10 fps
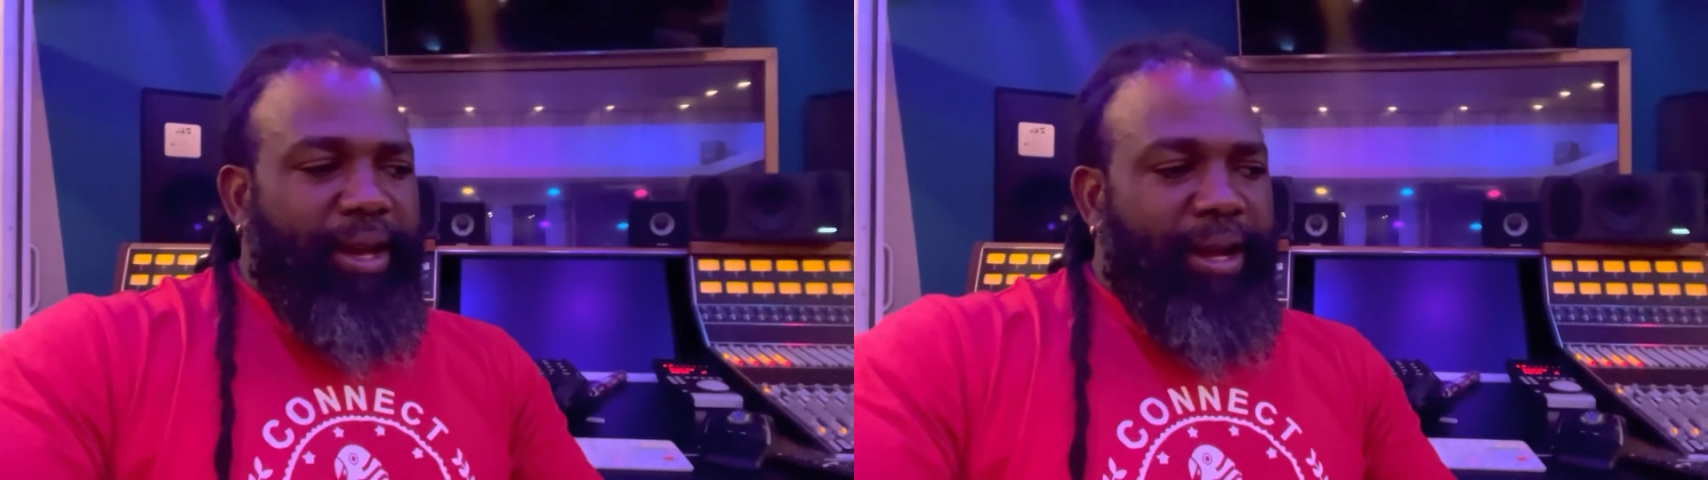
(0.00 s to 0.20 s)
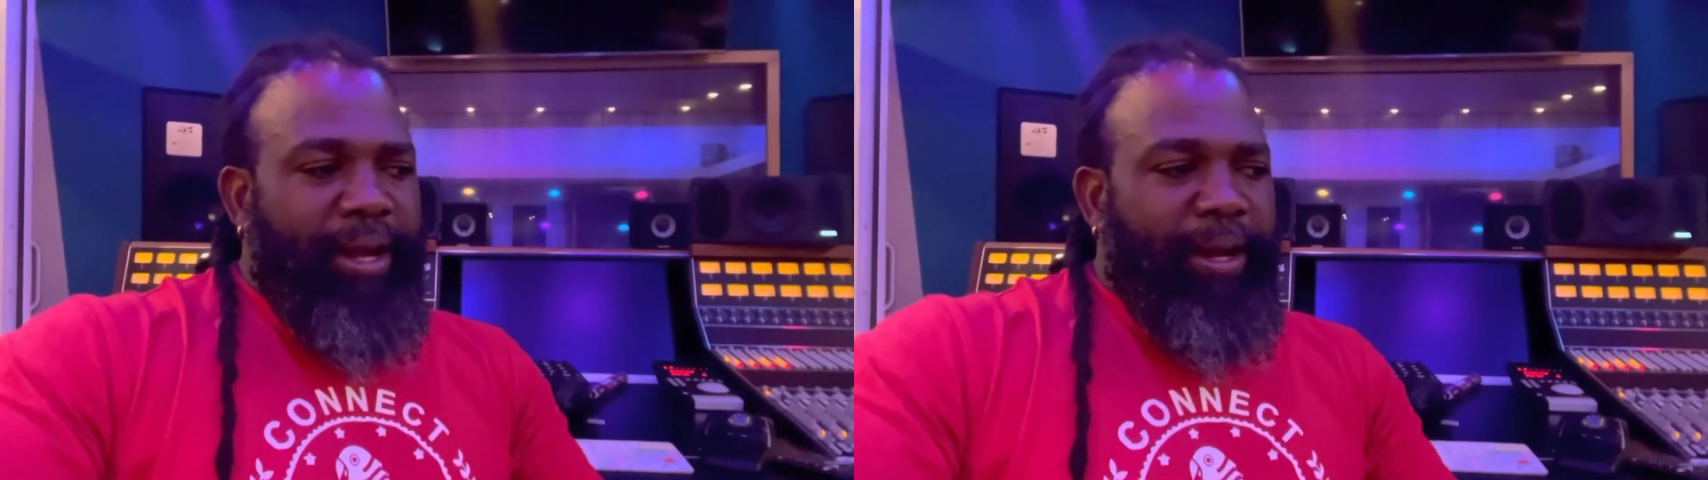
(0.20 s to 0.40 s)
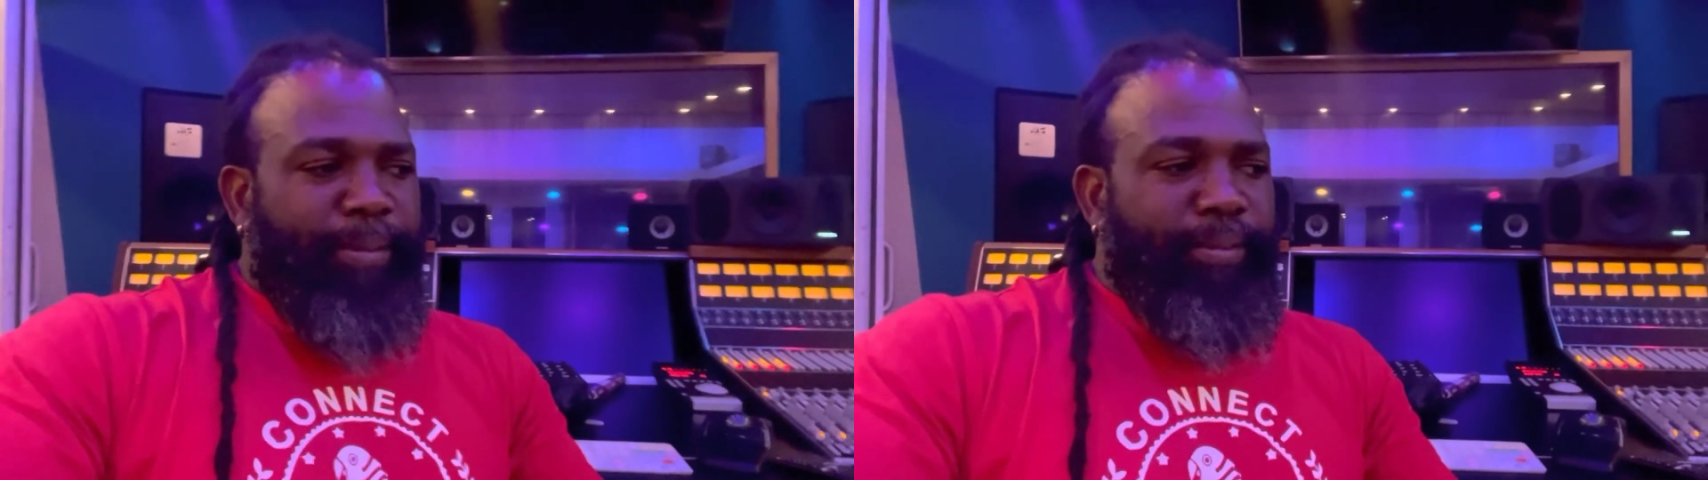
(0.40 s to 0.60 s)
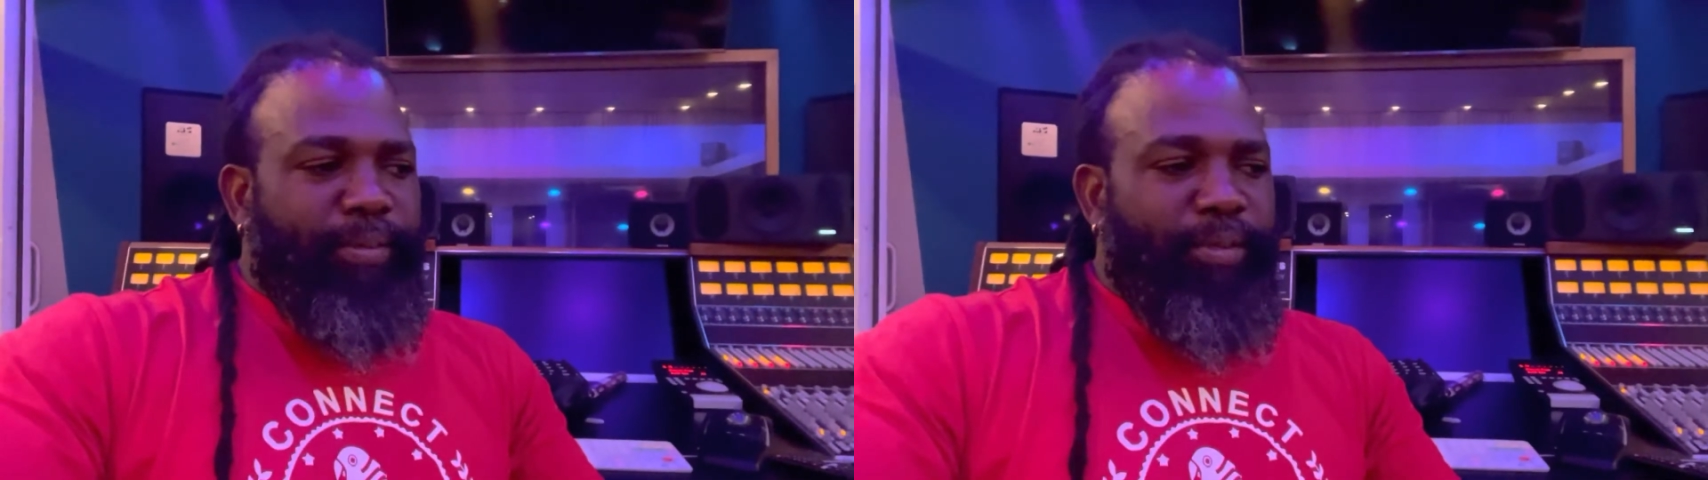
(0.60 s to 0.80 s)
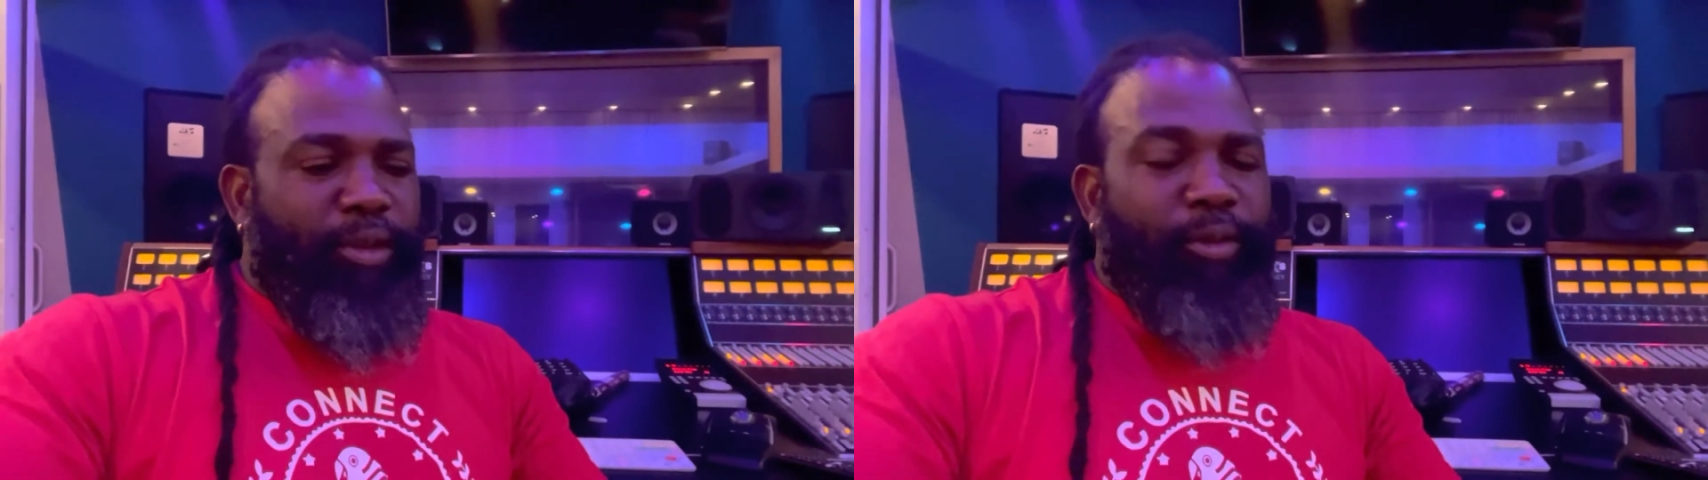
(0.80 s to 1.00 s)

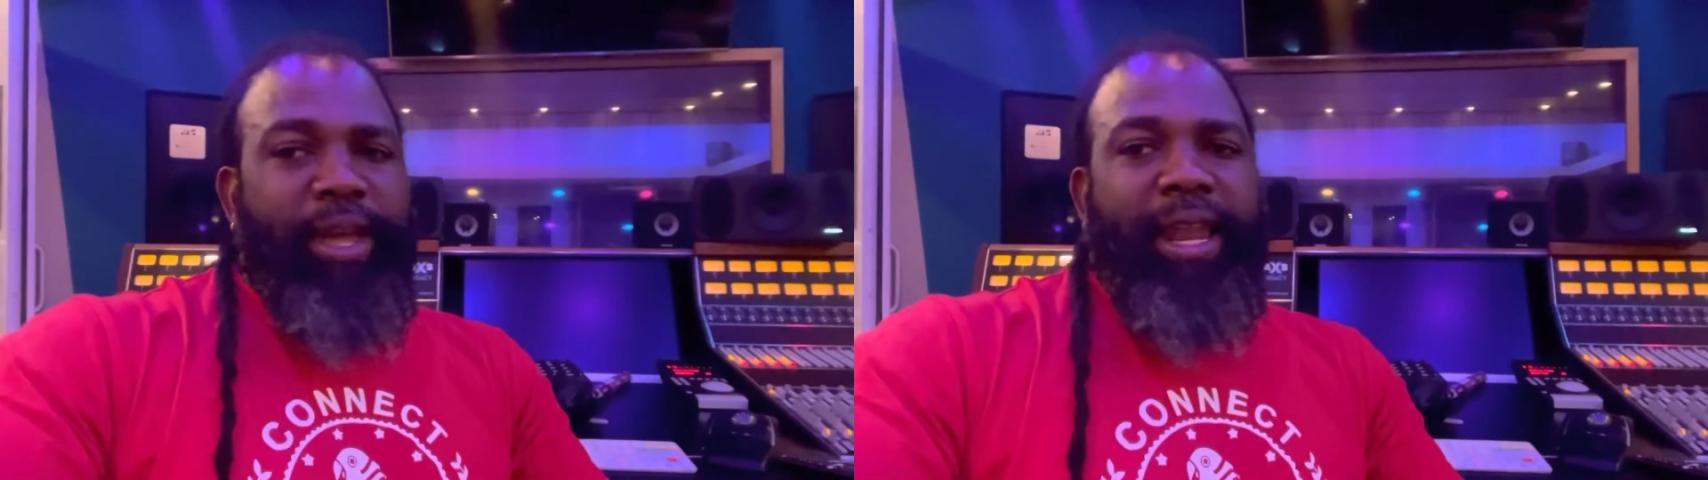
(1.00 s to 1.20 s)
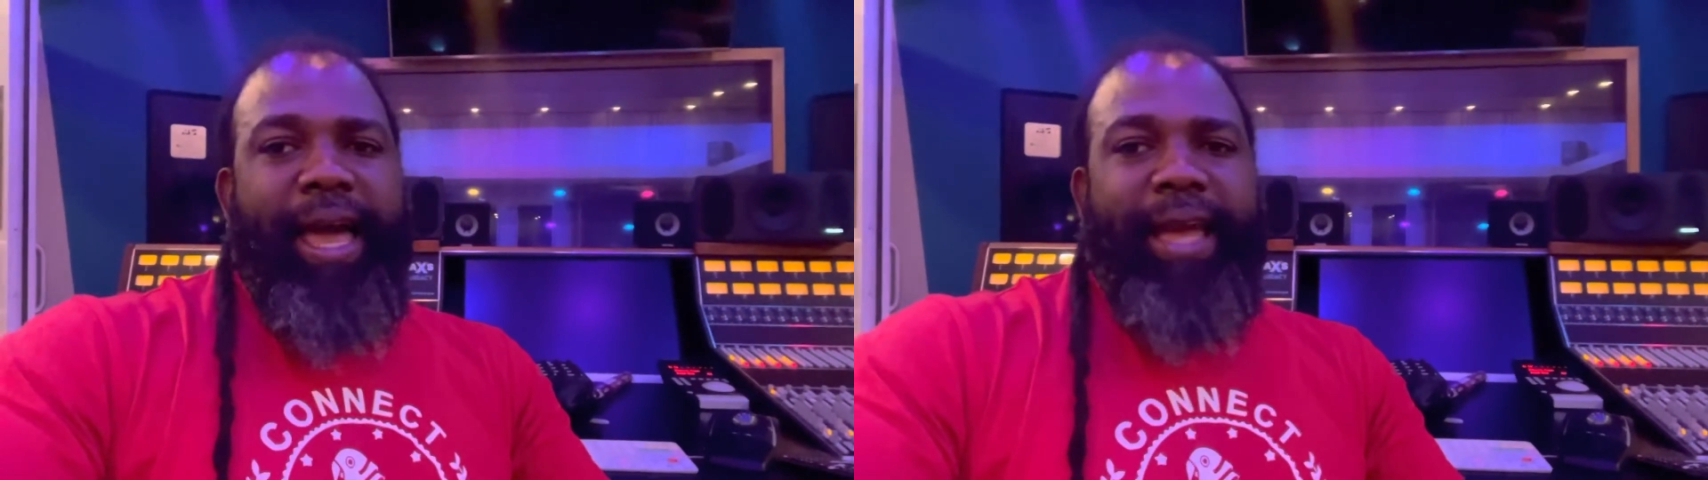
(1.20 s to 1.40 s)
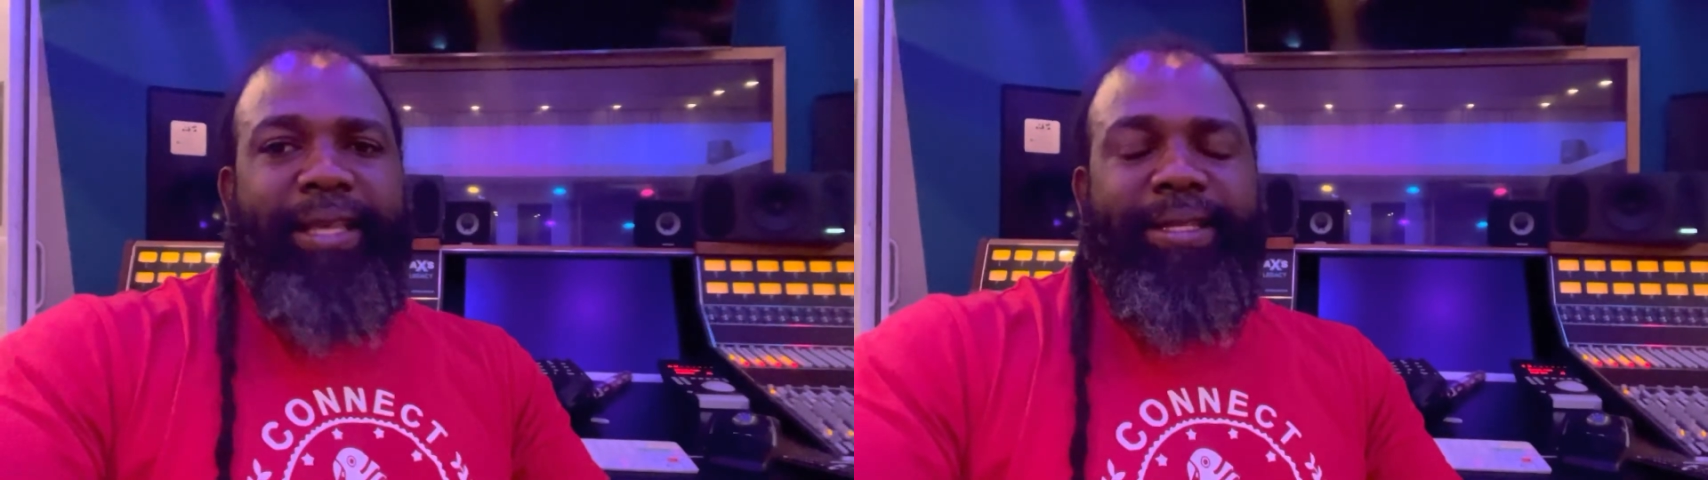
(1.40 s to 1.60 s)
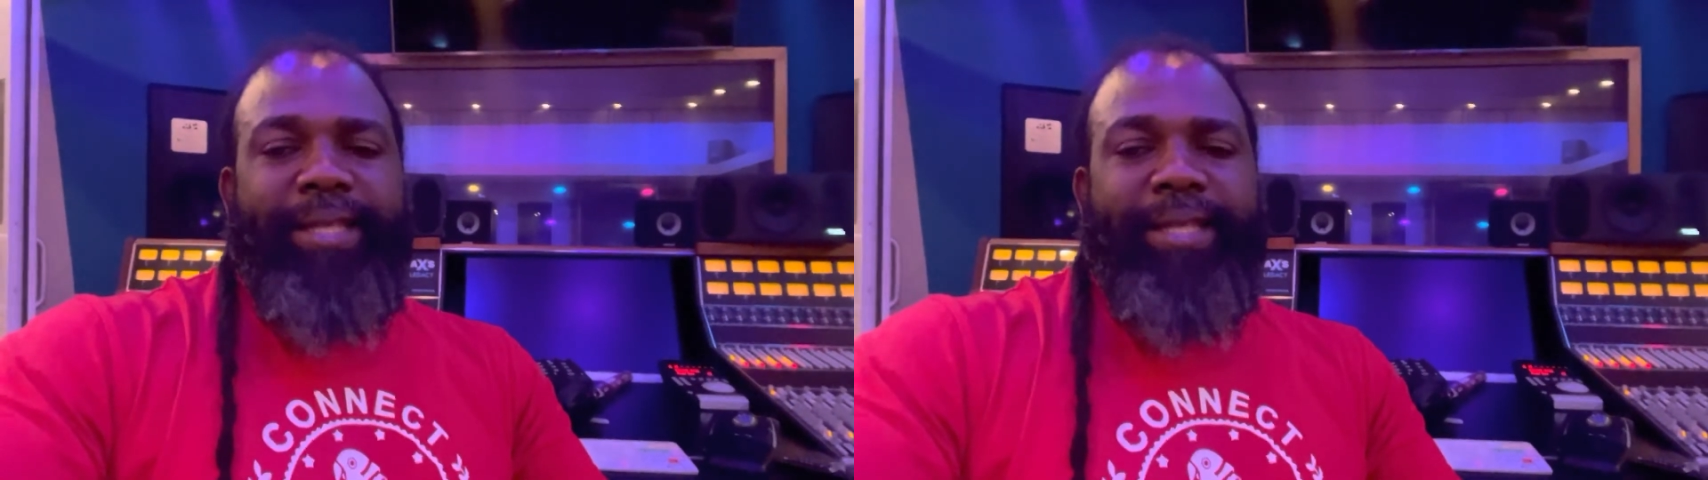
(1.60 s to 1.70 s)
you realize